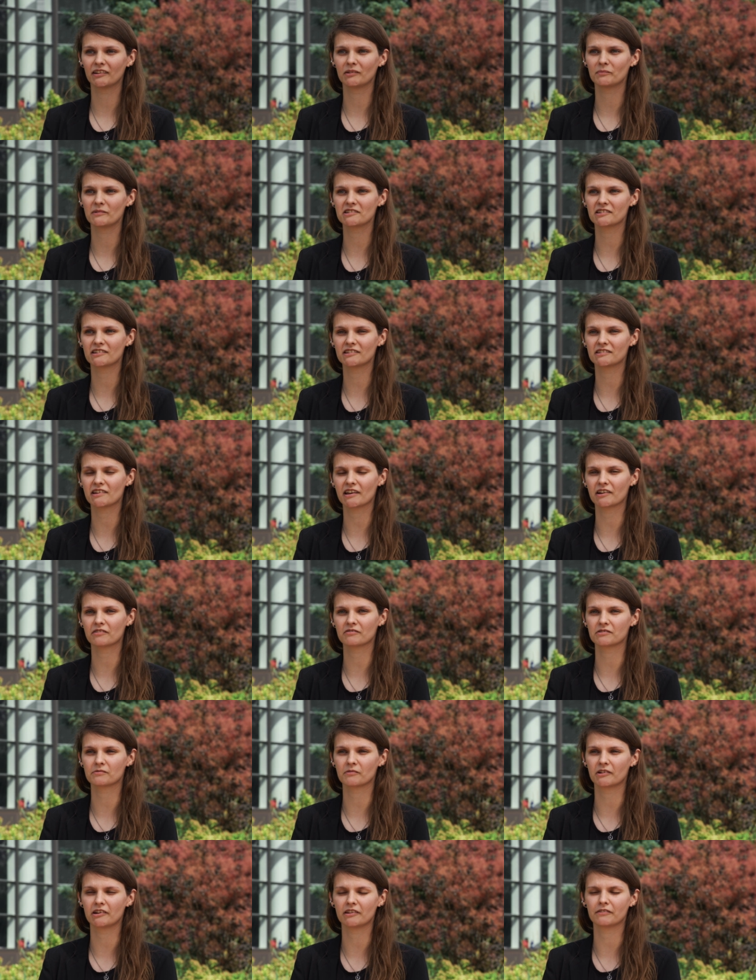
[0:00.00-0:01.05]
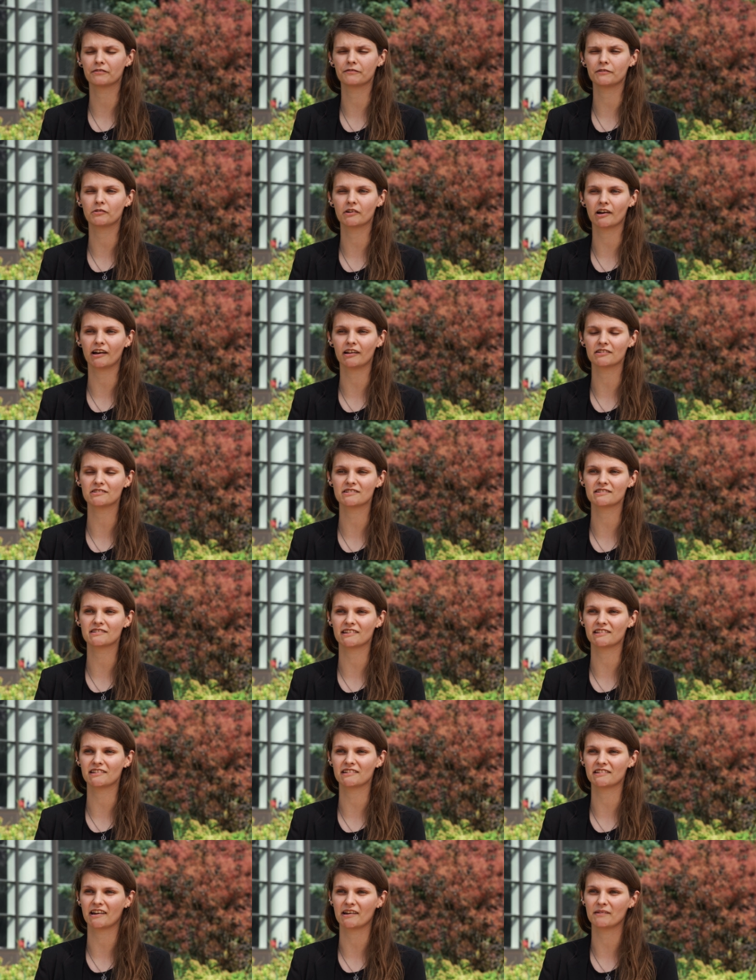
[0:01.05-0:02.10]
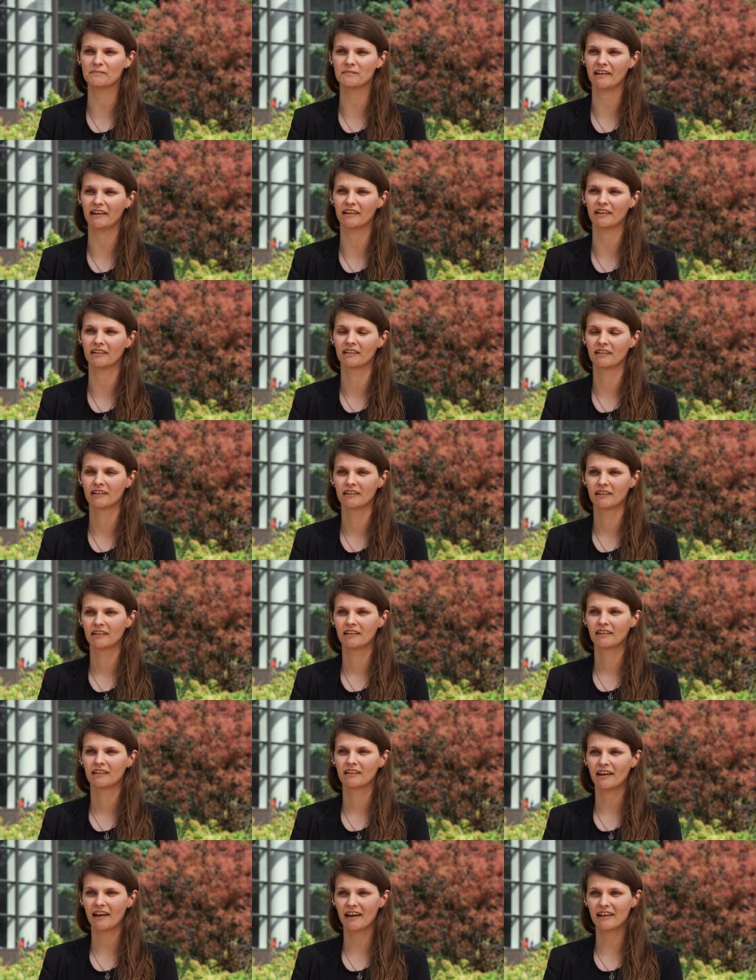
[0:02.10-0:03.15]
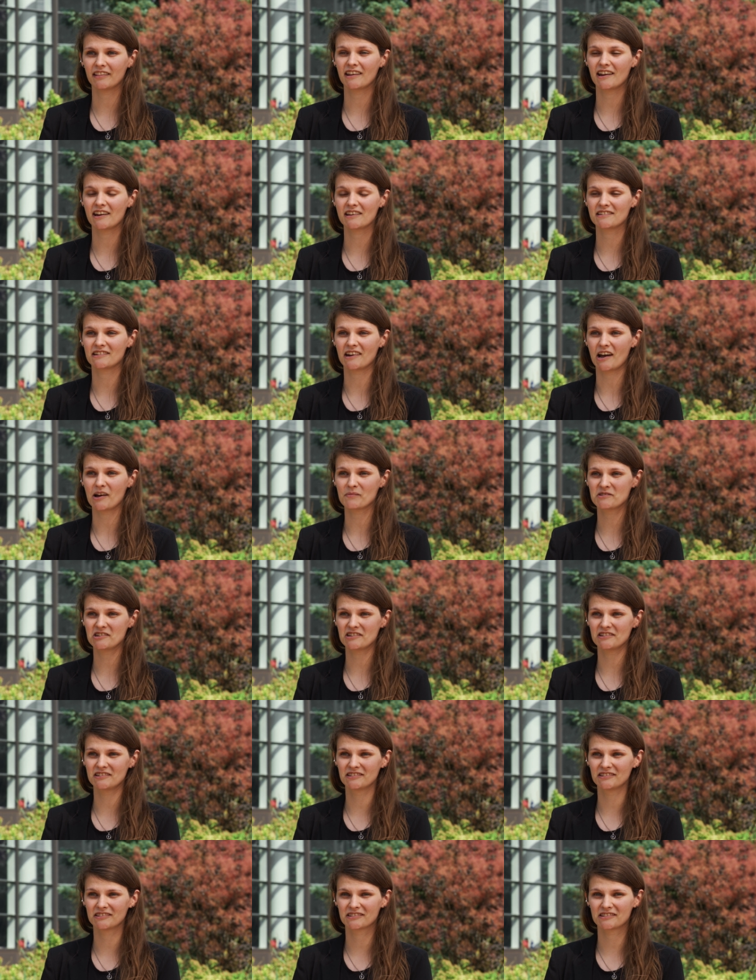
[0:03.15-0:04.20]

And Michigan Tech was one of the few colleges at the time that had that as an option.